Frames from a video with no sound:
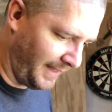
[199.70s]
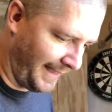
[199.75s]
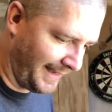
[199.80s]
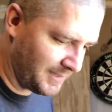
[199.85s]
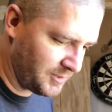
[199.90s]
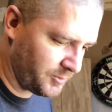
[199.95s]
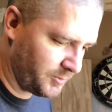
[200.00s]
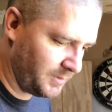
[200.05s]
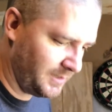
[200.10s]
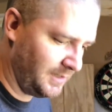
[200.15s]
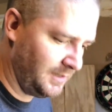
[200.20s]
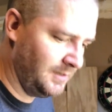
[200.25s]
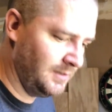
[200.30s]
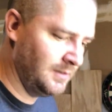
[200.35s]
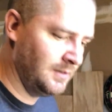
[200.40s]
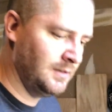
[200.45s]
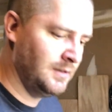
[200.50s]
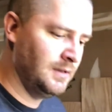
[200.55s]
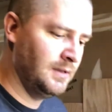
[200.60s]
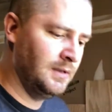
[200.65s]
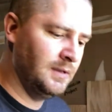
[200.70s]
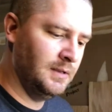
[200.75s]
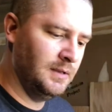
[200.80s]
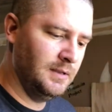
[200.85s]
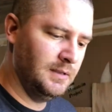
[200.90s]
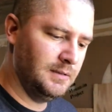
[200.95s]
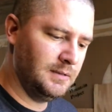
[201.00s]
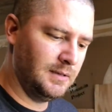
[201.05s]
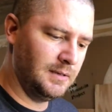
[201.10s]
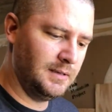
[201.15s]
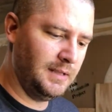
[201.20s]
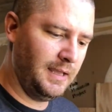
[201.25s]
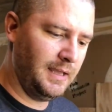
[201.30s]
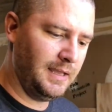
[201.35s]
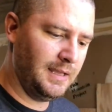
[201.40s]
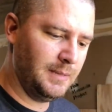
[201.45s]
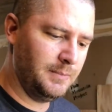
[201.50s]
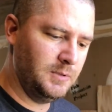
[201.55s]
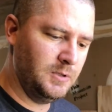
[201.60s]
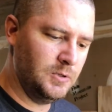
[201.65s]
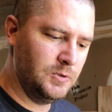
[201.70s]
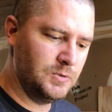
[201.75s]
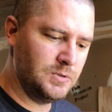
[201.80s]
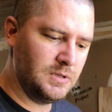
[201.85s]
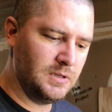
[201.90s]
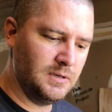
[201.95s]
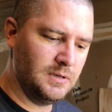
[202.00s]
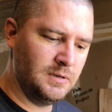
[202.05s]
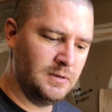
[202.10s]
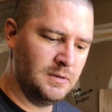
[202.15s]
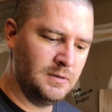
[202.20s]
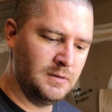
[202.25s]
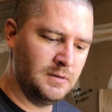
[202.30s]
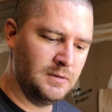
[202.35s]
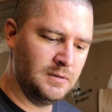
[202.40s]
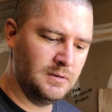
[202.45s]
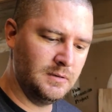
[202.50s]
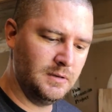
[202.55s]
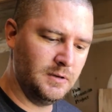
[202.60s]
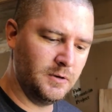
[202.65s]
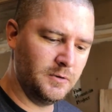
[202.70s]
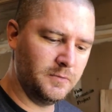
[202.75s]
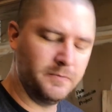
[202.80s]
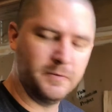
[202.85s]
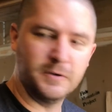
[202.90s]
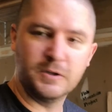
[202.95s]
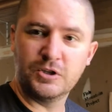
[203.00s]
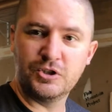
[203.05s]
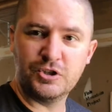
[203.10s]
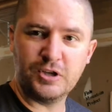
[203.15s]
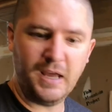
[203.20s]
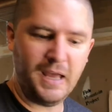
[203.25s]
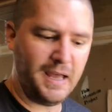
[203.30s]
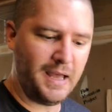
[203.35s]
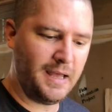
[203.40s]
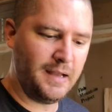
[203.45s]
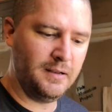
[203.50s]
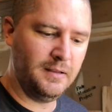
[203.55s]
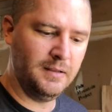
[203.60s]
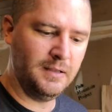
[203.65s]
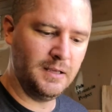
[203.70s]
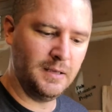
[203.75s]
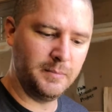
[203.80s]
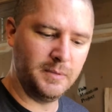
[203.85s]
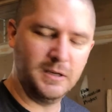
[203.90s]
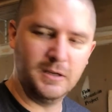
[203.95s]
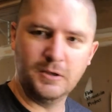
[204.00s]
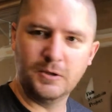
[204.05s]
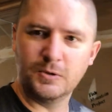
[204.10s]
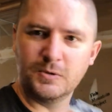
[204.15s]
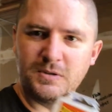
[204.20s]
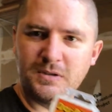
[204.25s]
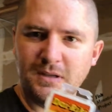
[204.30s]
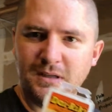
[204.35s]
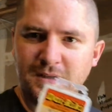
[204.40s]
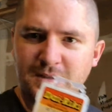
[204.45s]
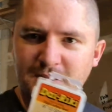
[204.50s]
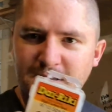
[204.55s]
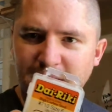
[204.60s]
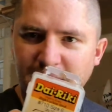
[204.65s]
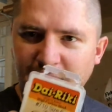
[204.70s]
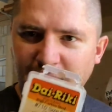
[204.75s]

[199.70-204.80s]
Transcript: Actually, today I'm using, for shad, I'm gonna use these